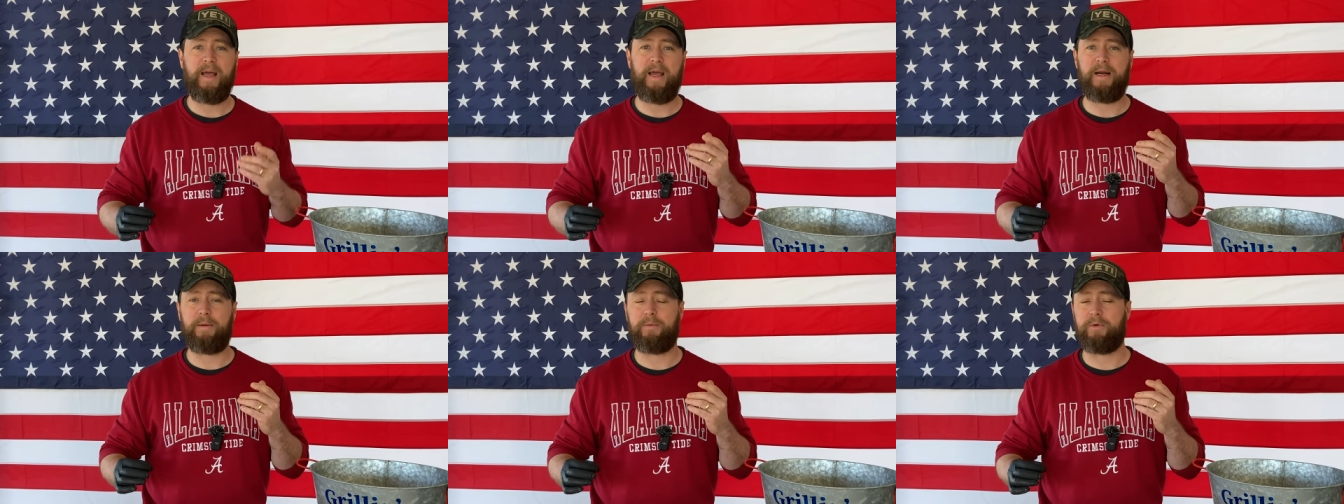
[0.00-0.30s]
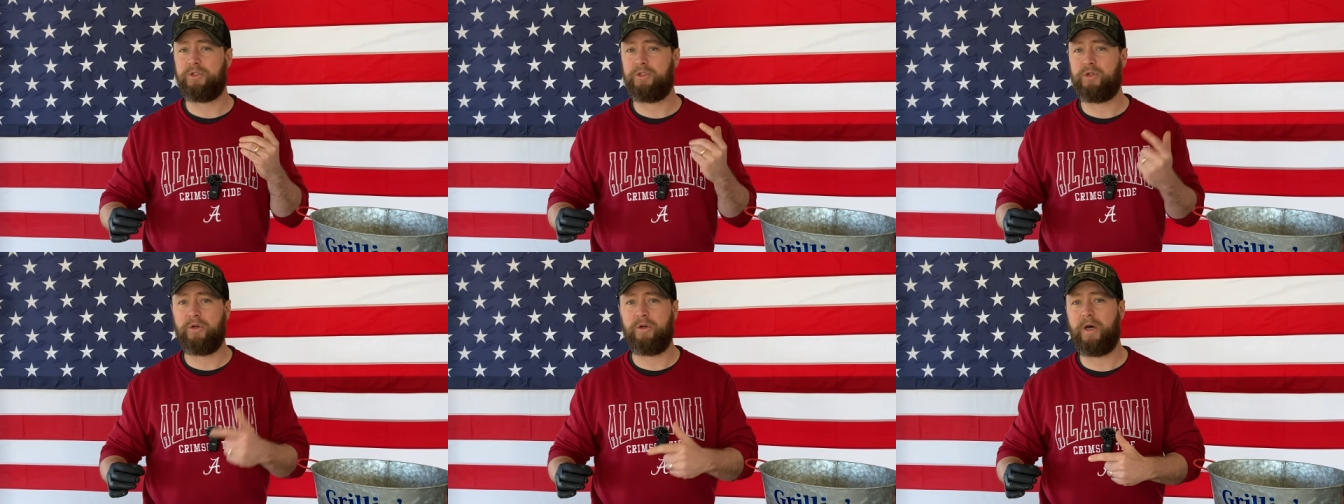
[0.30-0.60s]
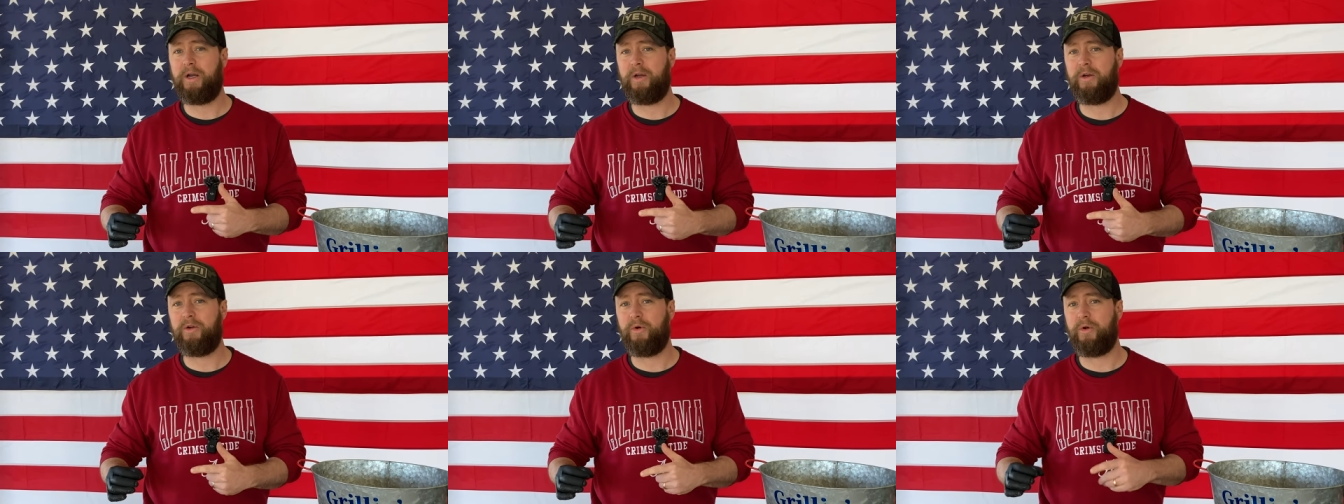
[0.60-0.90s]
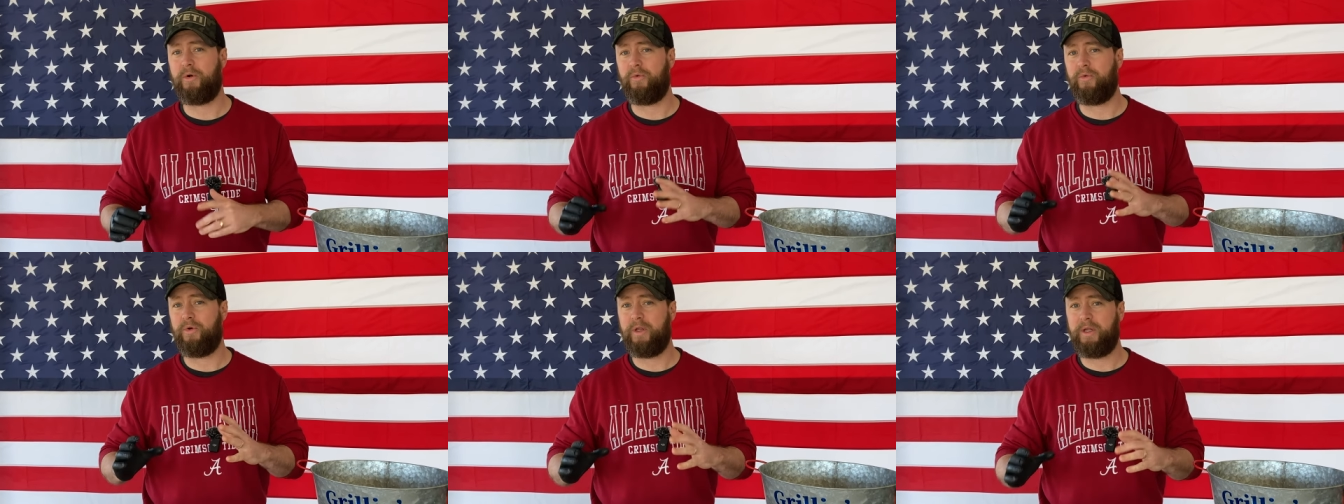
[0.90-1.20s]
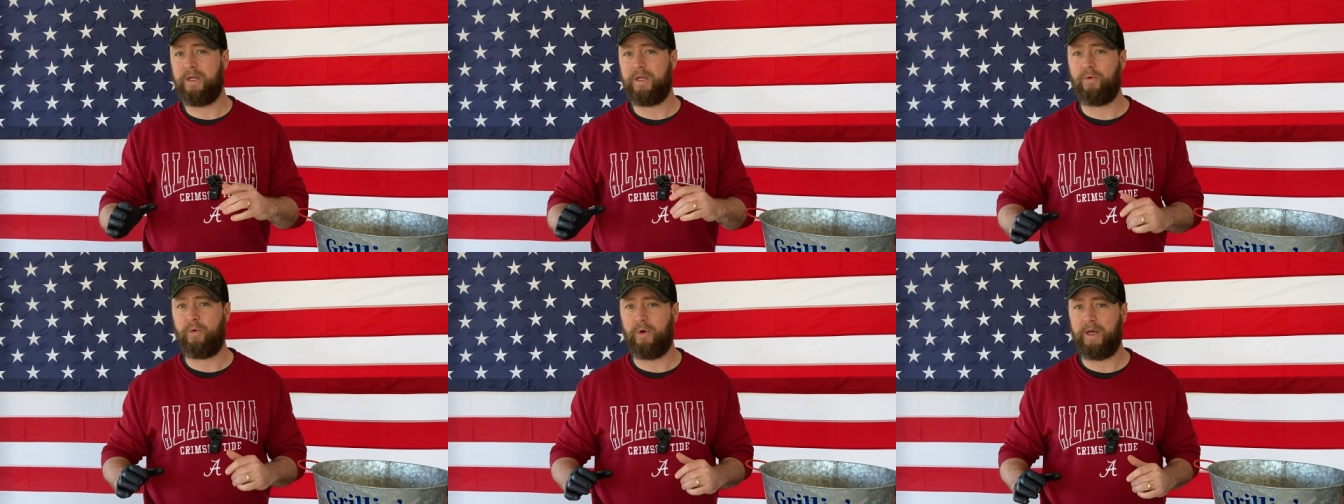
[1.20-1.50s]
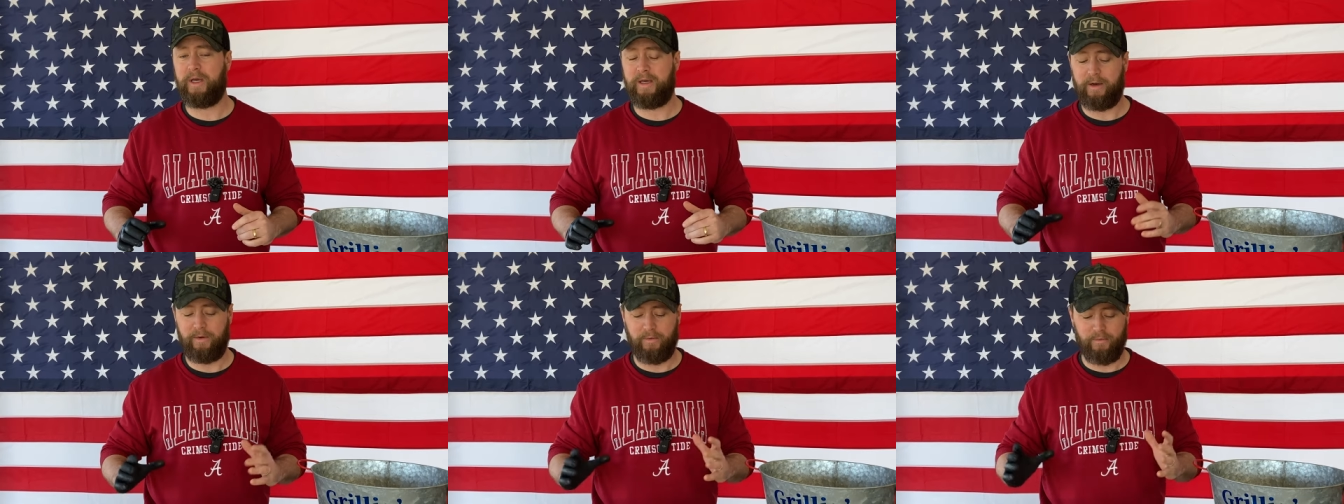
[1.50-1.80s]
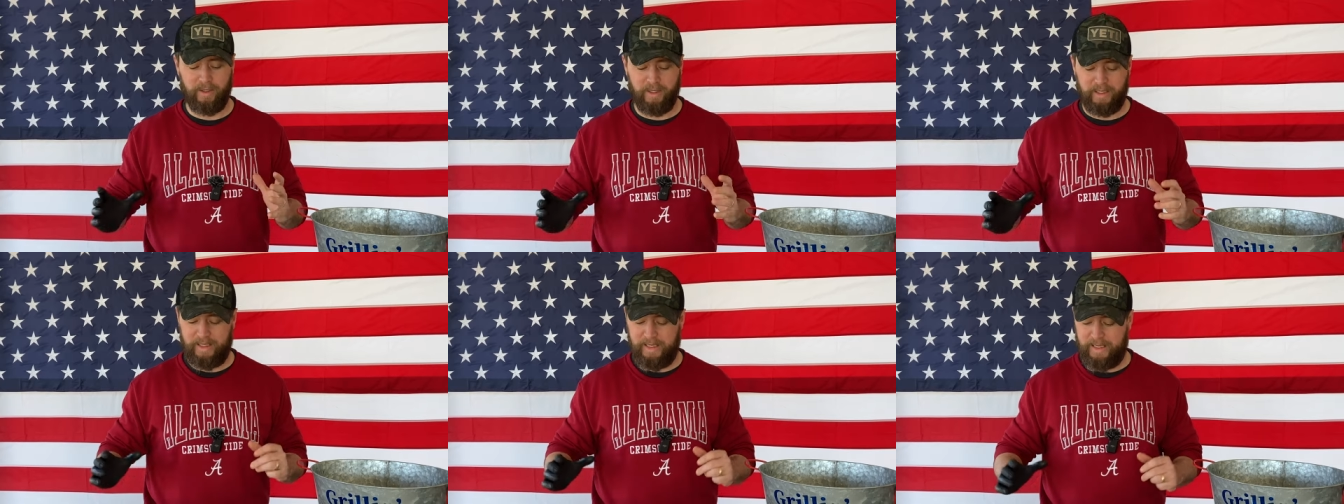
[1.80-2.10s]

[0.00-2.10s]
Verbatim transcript: And I'm gonna show you how to do it really quick, really